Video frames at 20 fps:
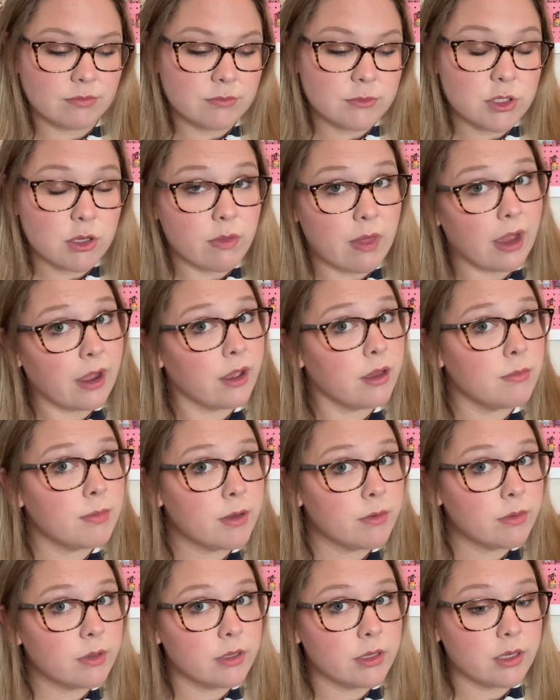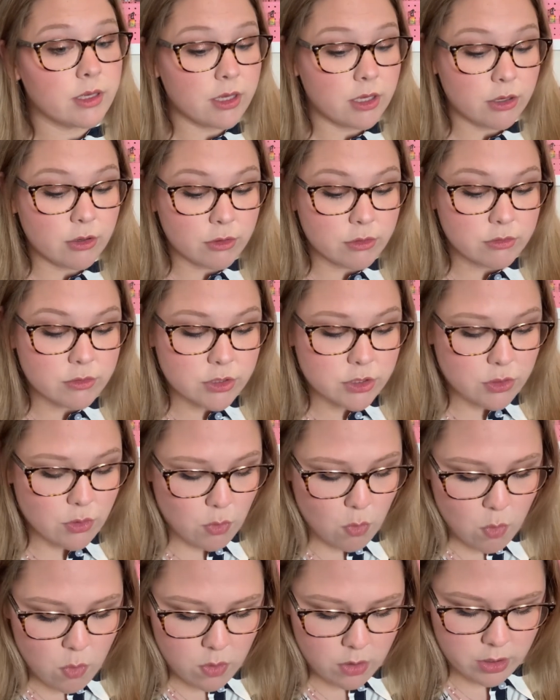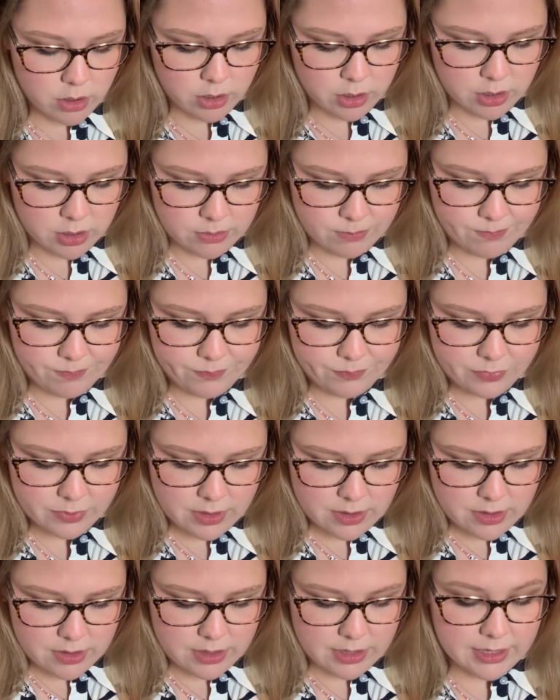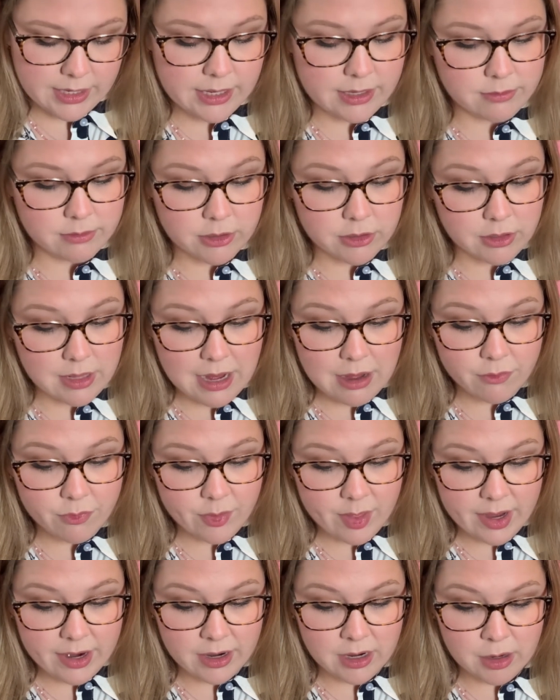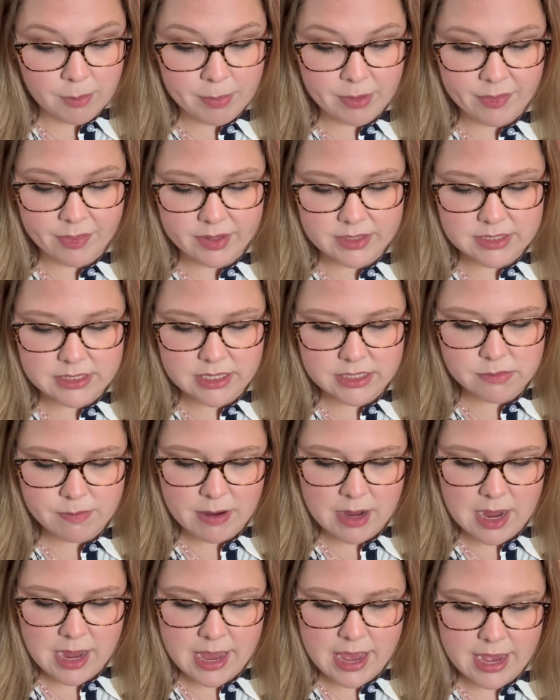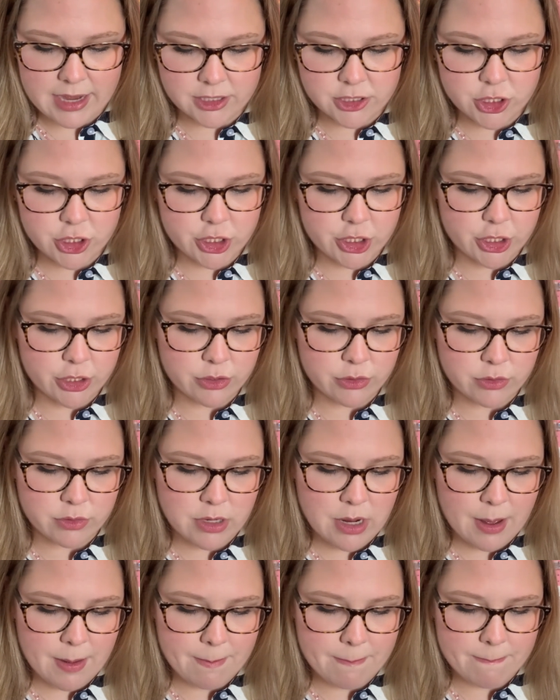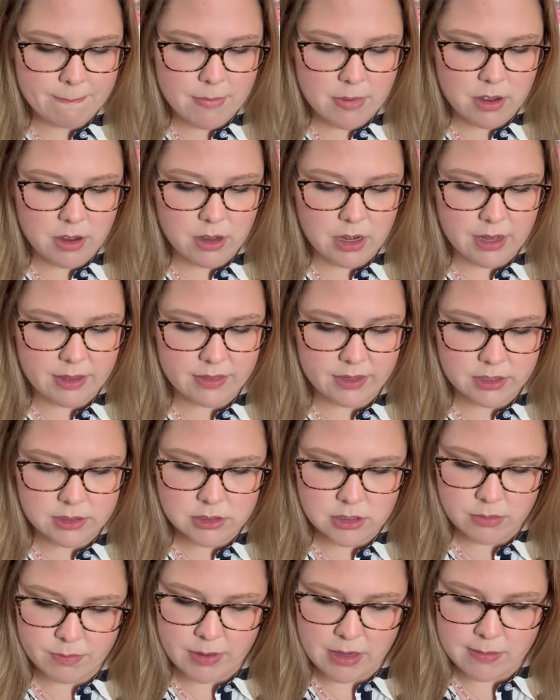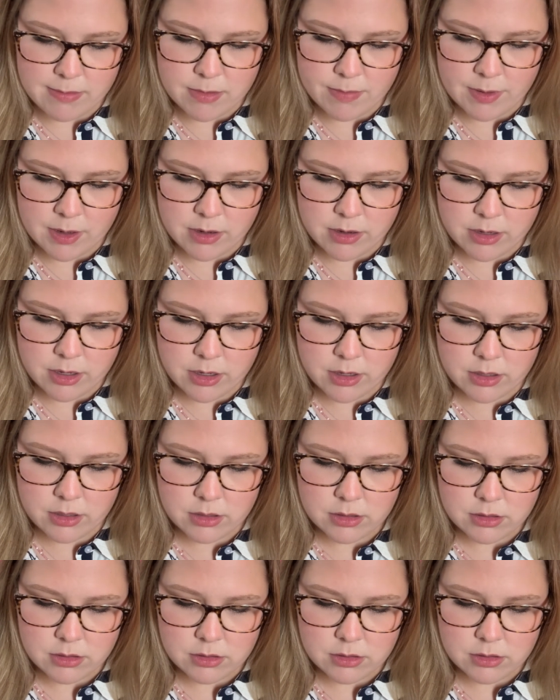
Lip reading: So that could be really cute. Or, again, a little out there, but this is by X Jude. I think it's called Baby Powder.